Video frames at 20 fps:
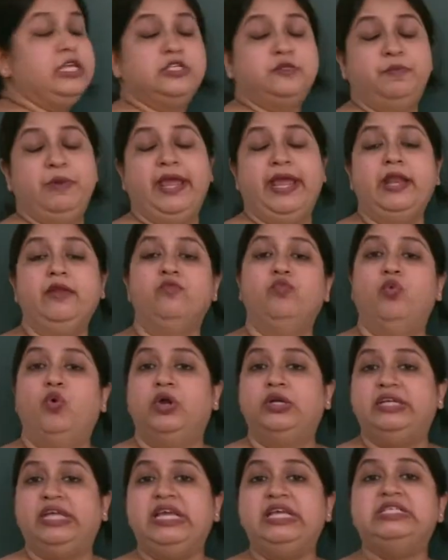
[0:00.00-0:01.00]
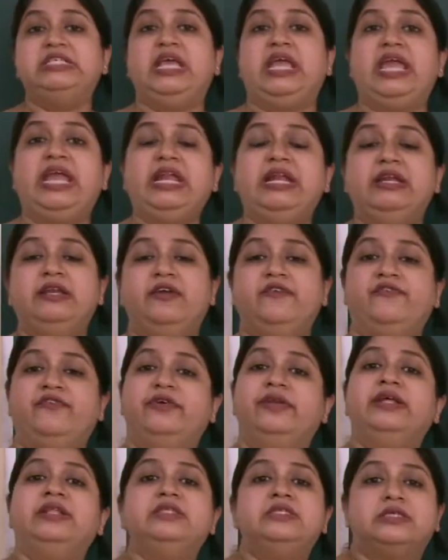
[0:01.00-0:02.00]
explain what is
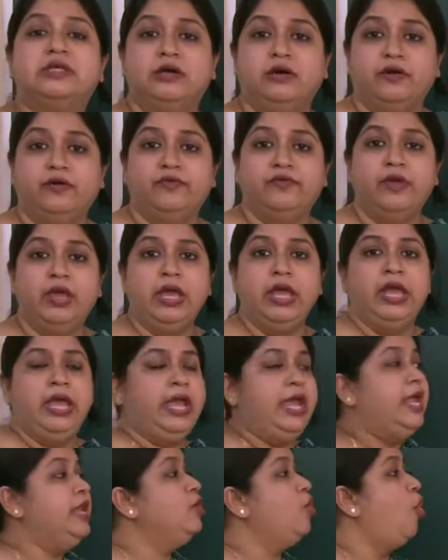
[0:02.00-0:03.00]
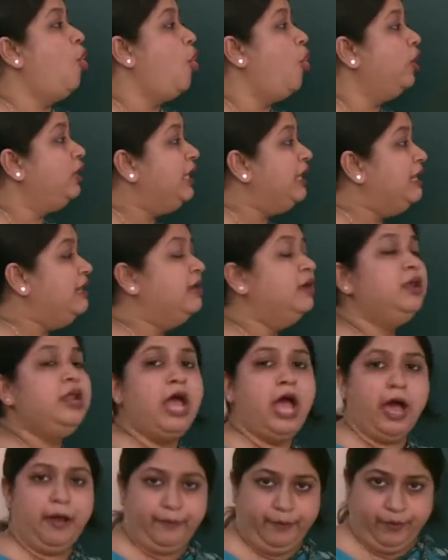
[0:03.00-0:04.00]
indifference curve. In ordinal
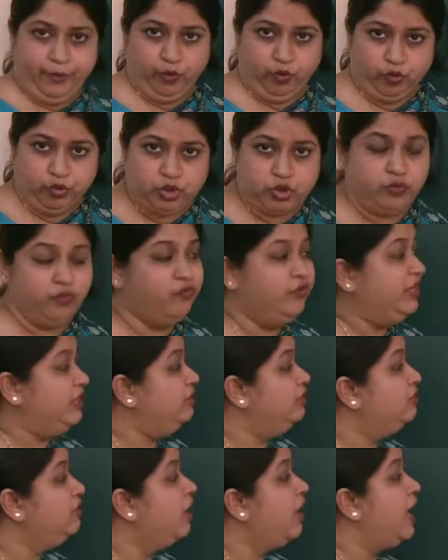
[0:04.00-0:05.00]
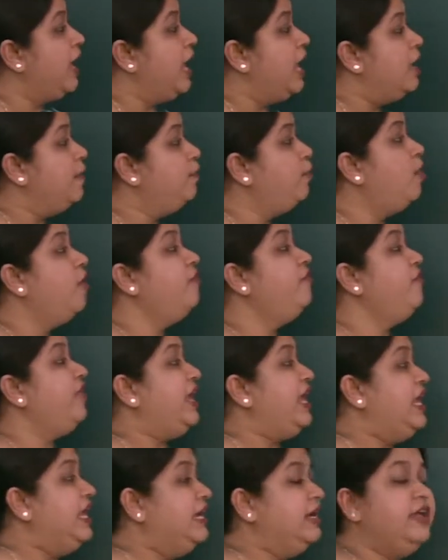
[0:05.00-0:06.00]
approach, with the help of
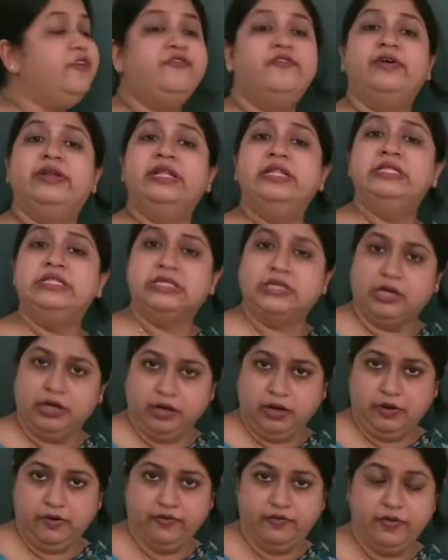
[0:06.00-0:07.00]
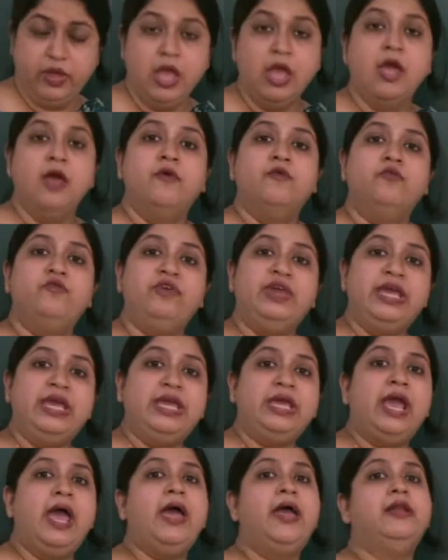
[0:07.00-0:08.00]
indifference curve,
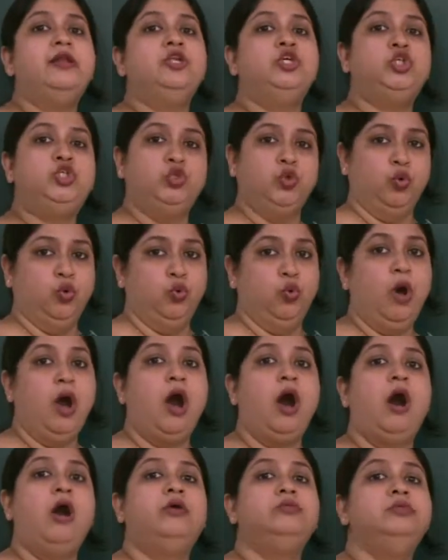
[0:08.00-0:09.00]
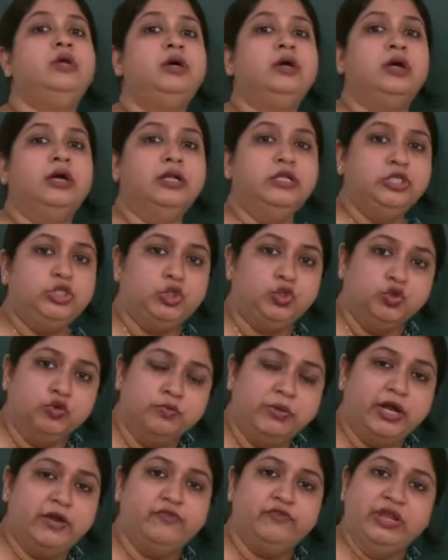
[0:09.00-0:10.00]
we can show how the
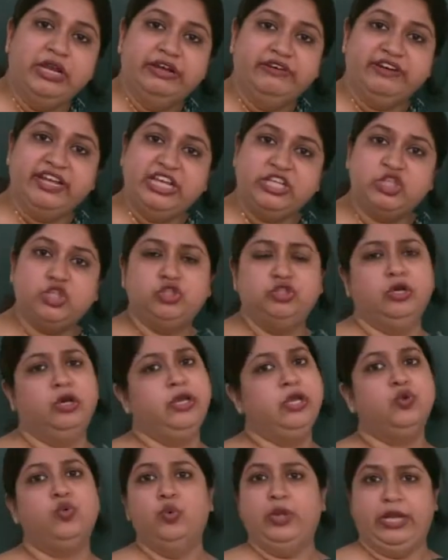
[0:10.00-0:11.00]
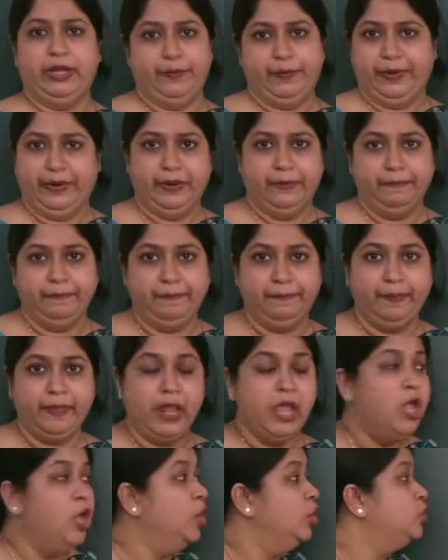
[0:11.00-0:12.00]
consumer will reach the equilibrium.
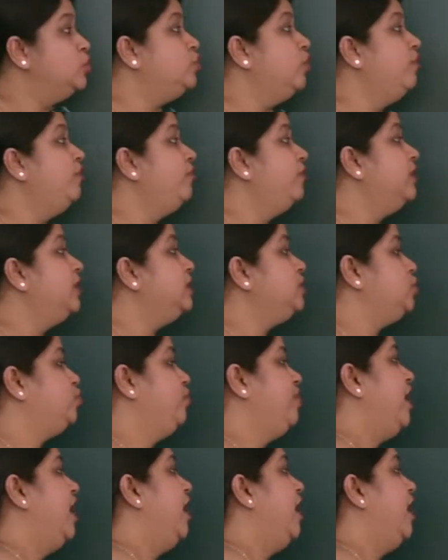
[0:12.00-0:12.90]
So first we